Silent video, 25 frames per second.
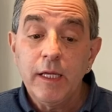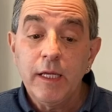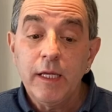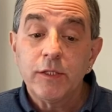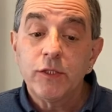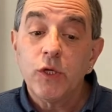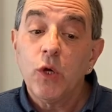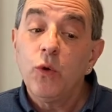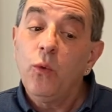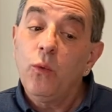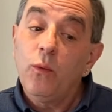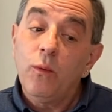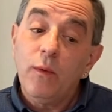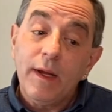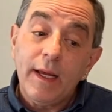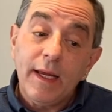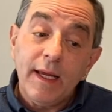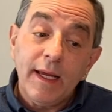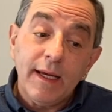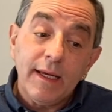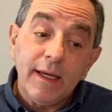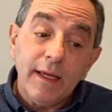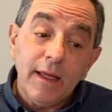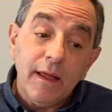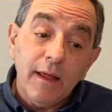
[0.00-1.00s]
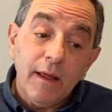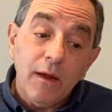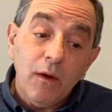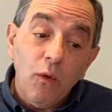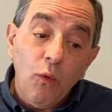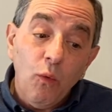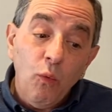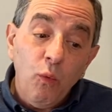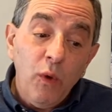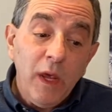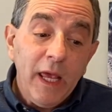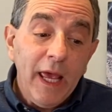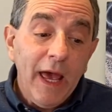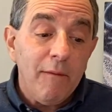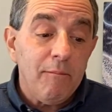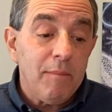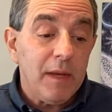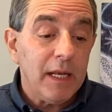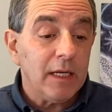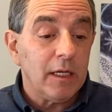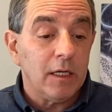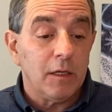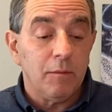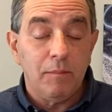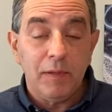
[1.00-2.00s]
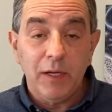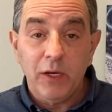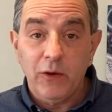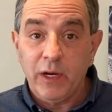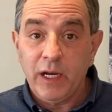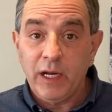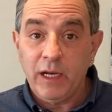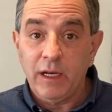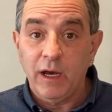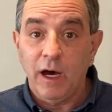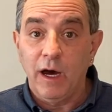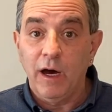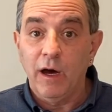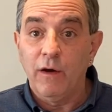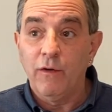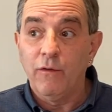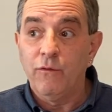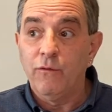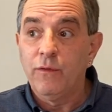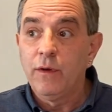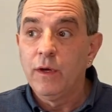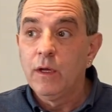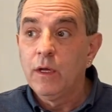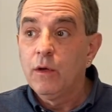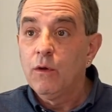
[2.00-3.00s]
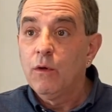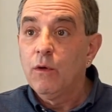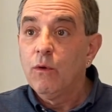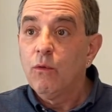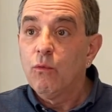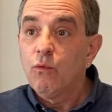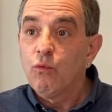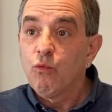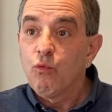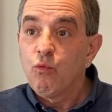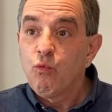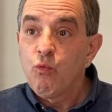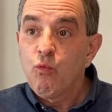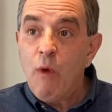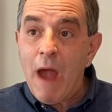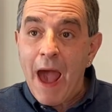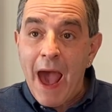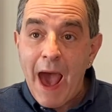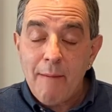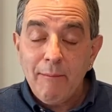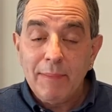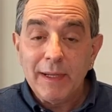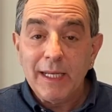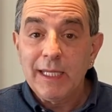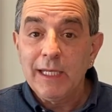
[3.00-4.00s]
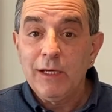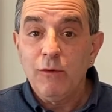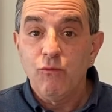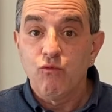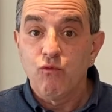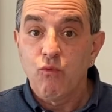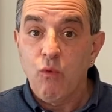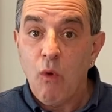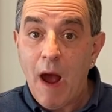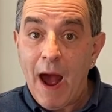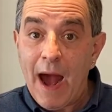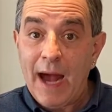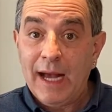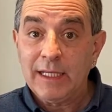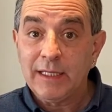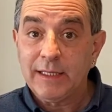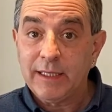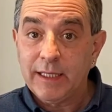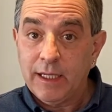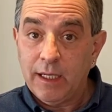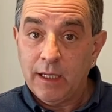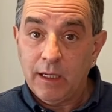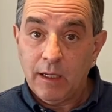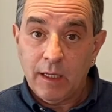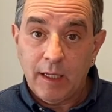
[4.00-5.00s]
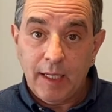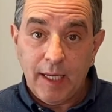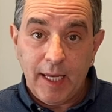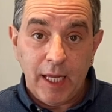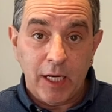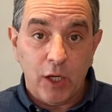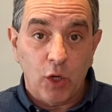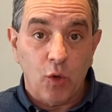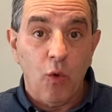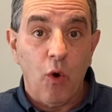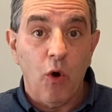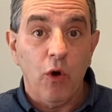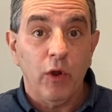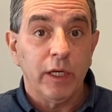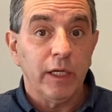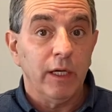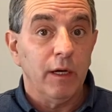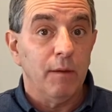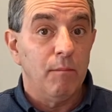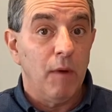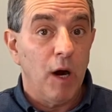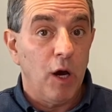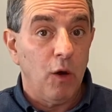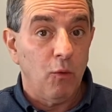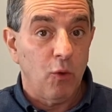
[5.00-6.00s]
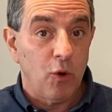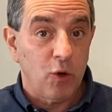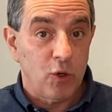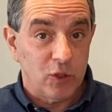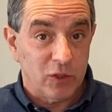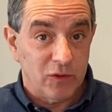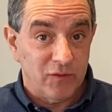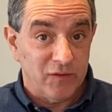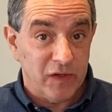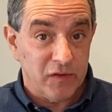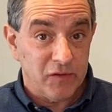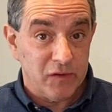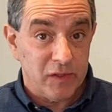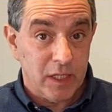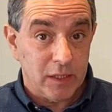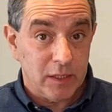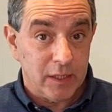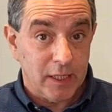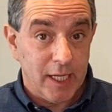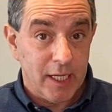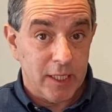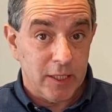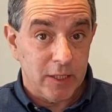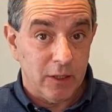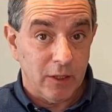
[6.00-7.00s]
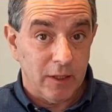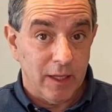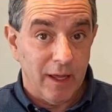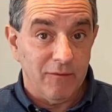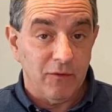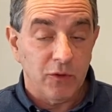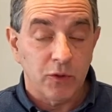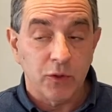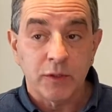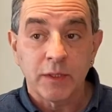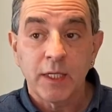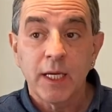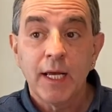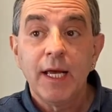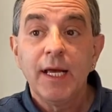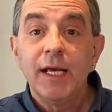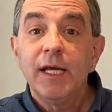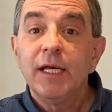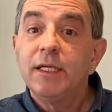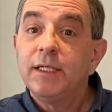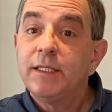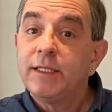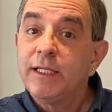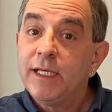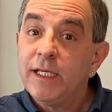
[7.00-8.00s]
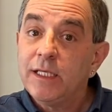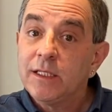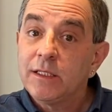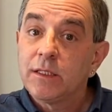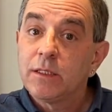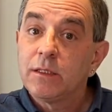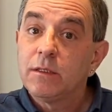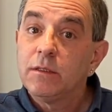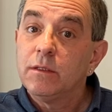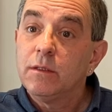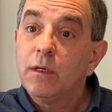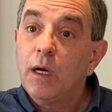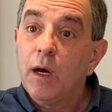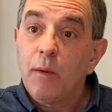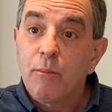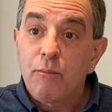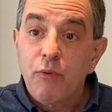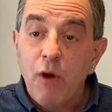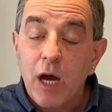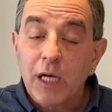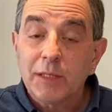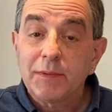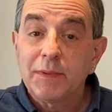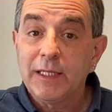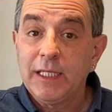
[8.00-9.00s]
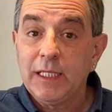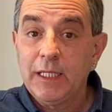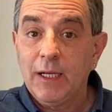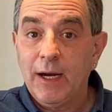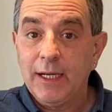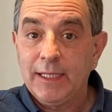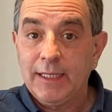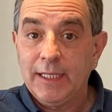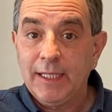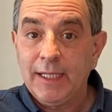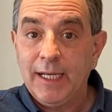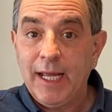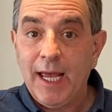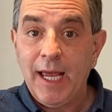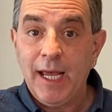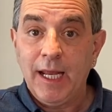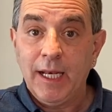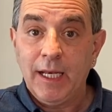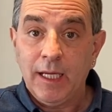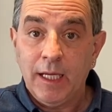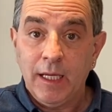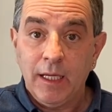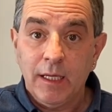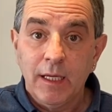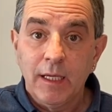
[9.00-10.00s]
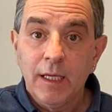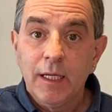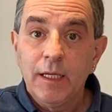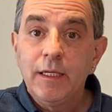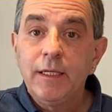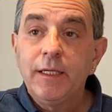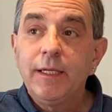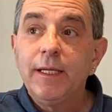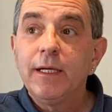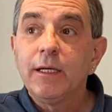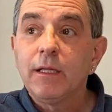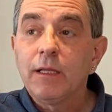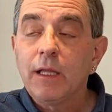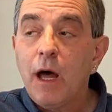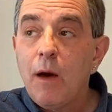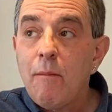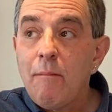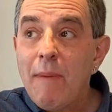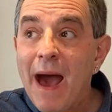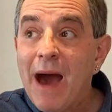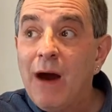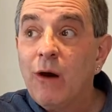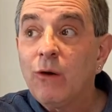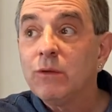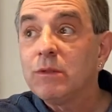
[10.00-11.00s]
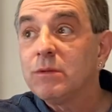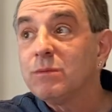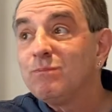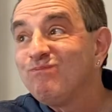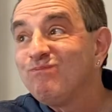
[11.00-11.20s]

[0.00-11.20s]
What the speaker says: So we have been in a period of rapidly rising inequality among workers of different educational levels since approximately 1980 till about